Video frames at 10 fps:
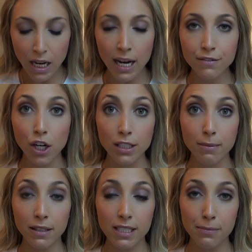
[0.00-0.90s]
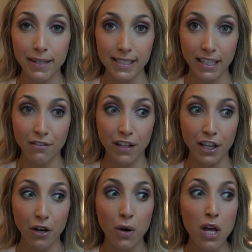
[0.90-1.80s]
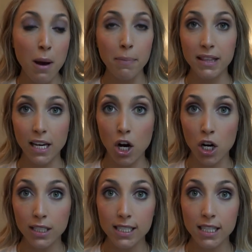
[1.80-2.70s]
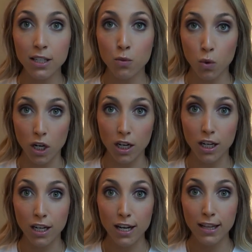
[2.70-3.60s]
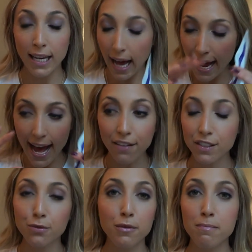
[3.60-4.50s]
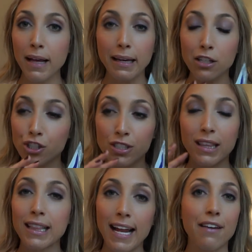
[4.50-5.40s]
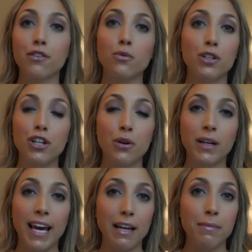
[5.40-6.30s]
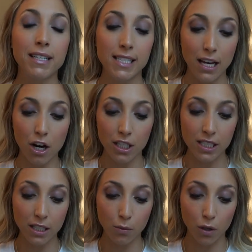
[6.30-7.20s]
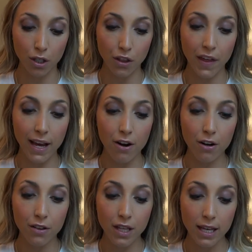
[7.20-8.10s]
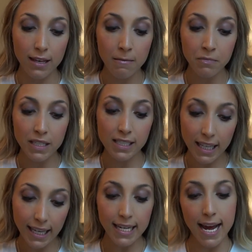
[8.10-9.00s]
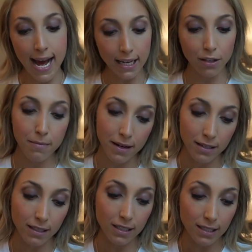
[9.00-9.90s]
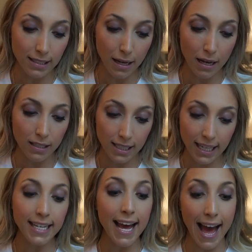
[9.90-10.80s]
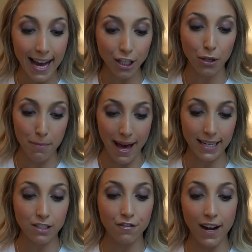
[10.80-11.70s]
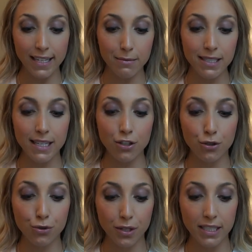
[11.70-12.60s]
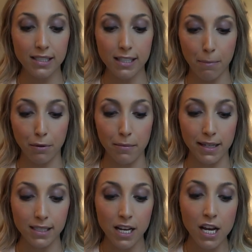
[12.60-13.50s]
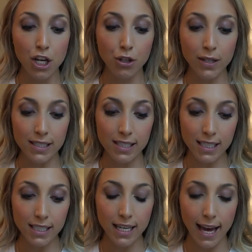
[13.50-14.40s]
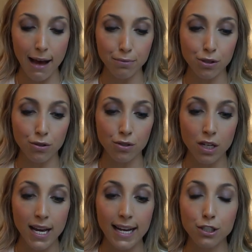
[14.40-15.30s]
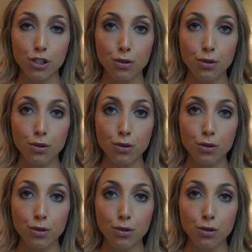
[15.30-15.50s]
I've talked about these in my skin video, but they honestly work. Like, I have to just let everyone know again because they honestly work. They are the Skin Acumax vitamins and nutrients supplement. You get 60 capsules and